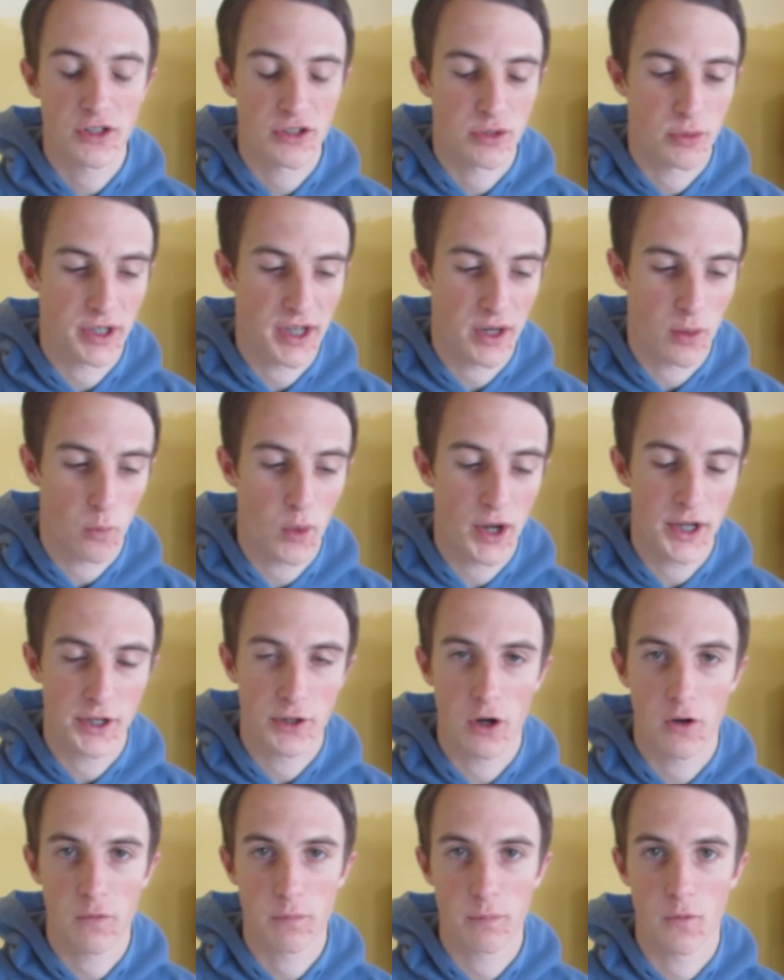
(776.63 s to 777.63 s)
So we get a week
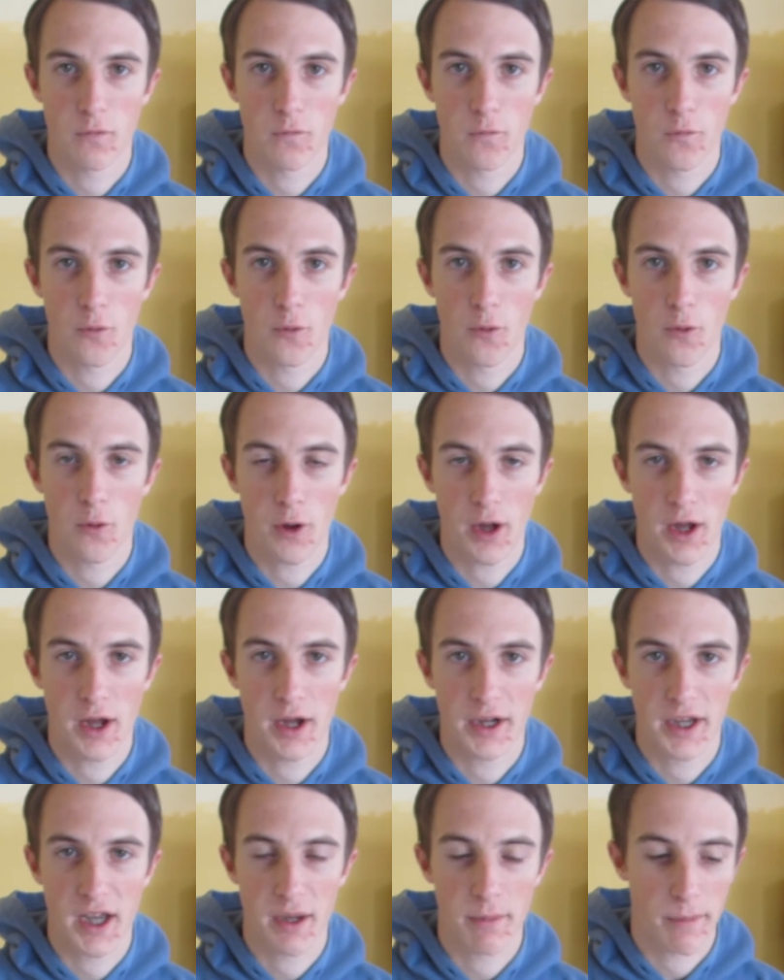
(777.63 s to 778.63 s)
off before
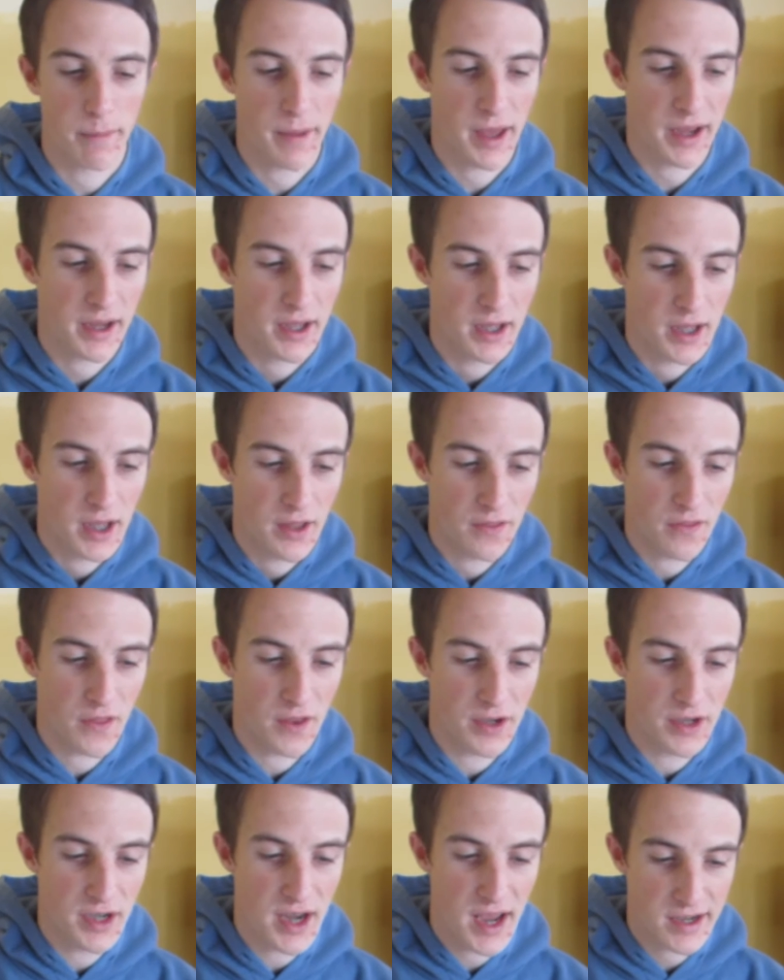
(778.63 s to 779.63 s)
coming back the
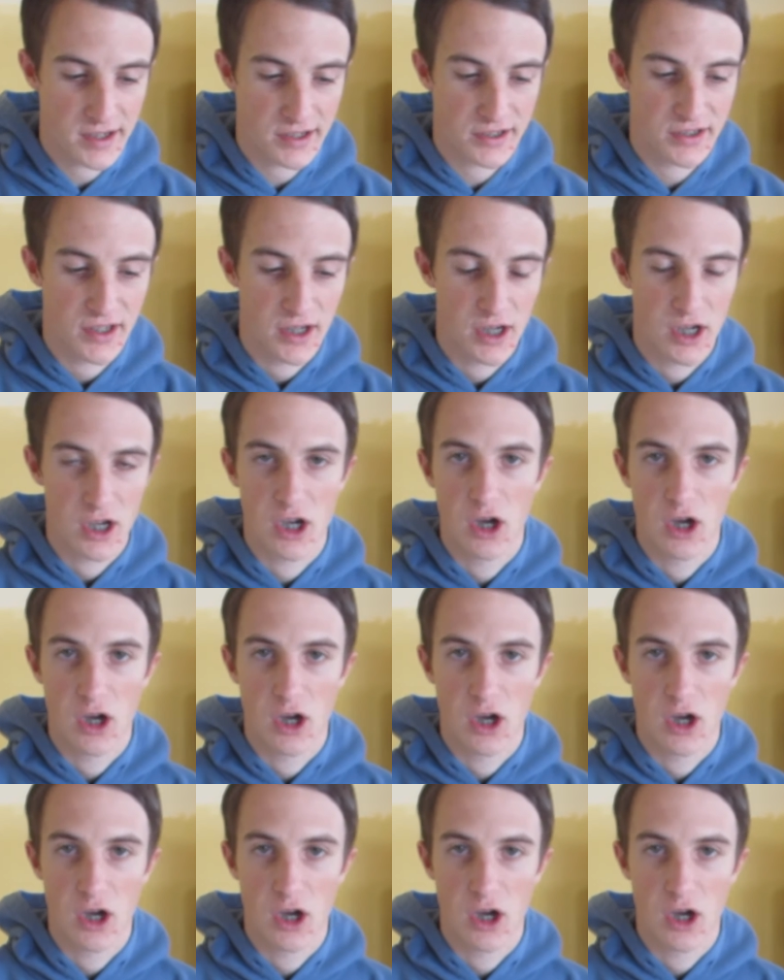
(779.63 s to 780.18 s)
next